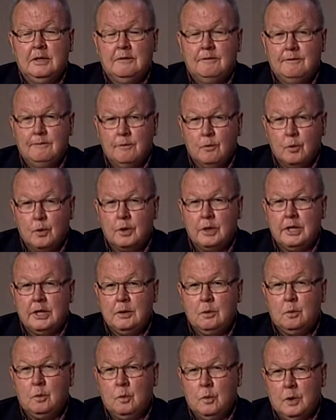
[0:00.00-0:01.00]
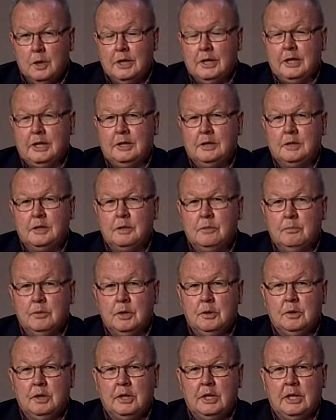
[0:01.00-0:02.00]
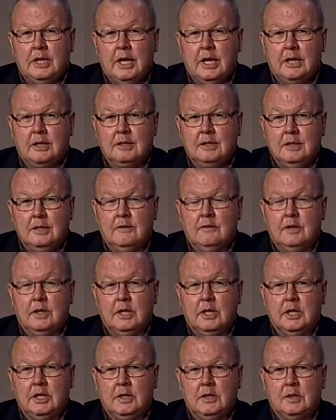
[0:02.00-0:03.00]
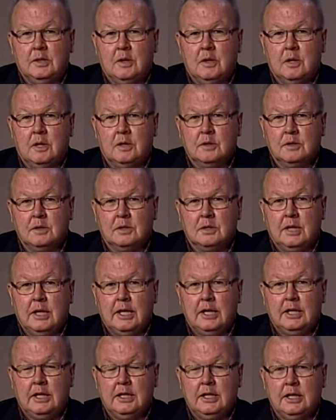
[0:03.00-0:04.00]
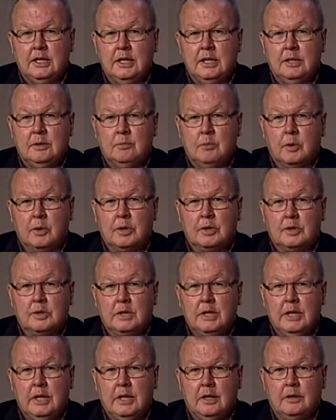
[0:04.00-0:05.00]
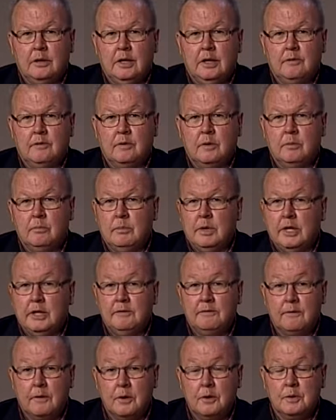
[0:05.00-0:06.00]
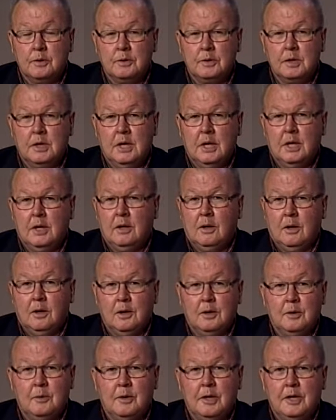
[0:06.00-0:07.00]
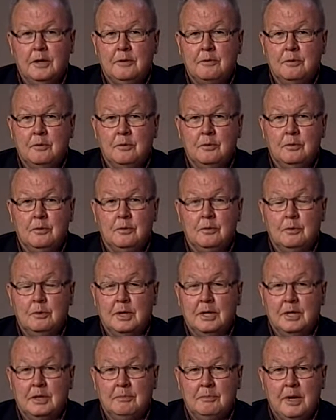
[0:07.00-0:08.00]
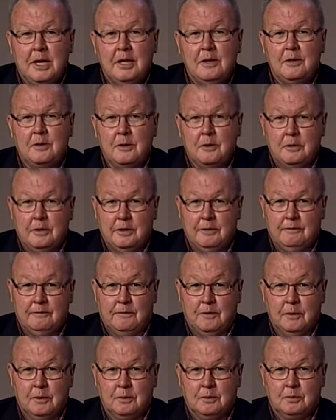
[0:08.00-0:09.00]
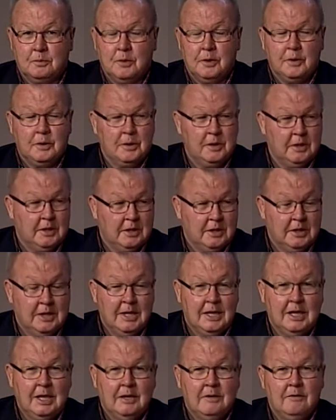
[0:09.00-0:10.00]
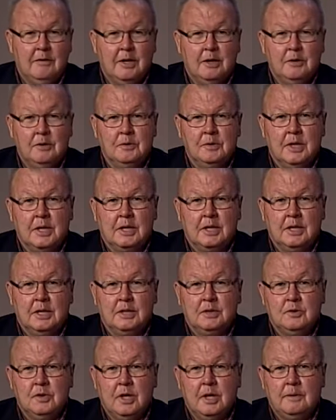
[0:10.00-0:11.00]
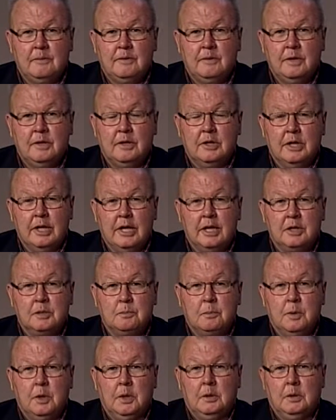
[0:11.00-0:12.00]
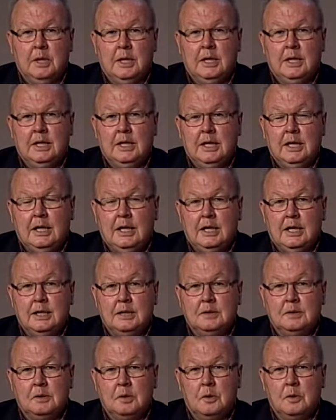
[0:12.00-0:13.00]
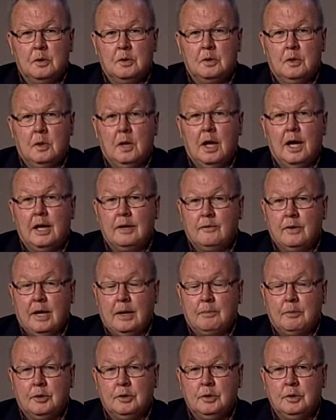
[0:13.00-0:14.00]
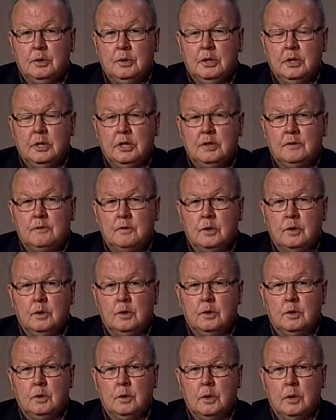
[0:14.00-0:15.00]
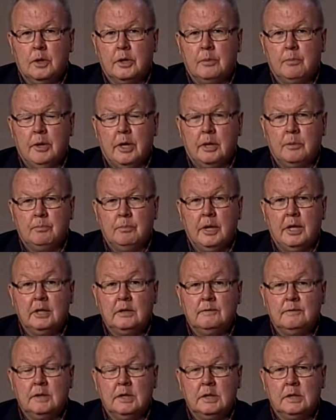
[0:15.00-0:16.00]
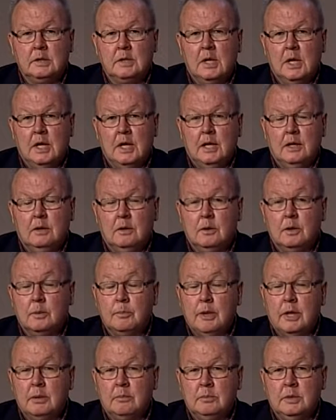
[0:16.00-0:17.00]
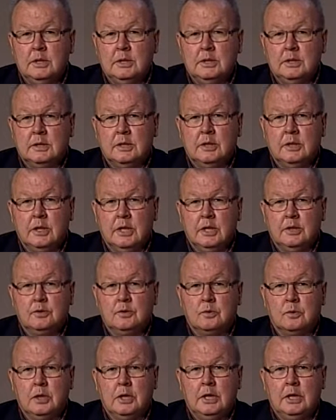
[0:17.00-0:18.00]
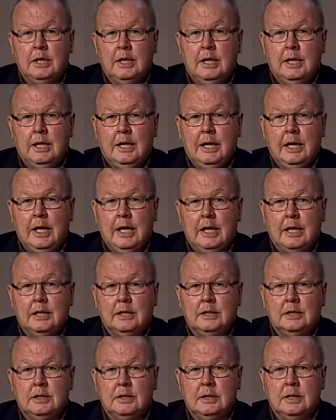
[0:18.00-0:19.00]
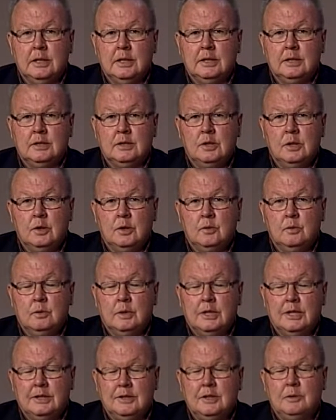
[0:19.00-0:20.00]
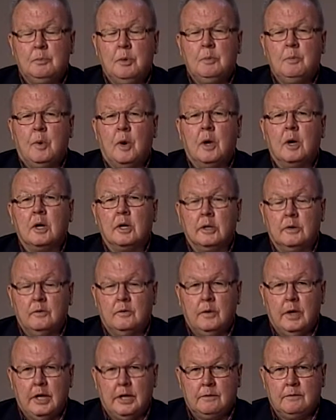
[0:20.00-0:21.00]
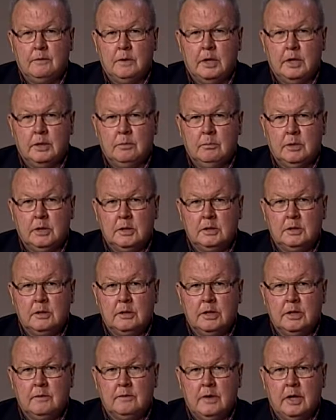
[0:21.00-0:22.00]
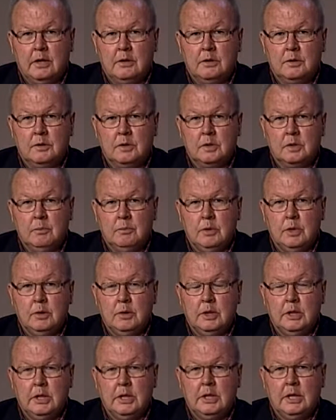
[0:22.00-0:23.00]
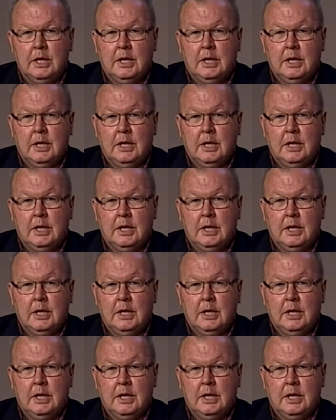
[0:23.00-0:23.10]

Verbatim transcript: 41 community activities are slated in Berks County from May 1st all the way through uh, May 31st with the Veterans uh, uh, Job Fair and Expo. Uh, so there's a lot of opportunities for you to learn about benefits, learn about military history, and uh, to uh, just be part of that military and veterans community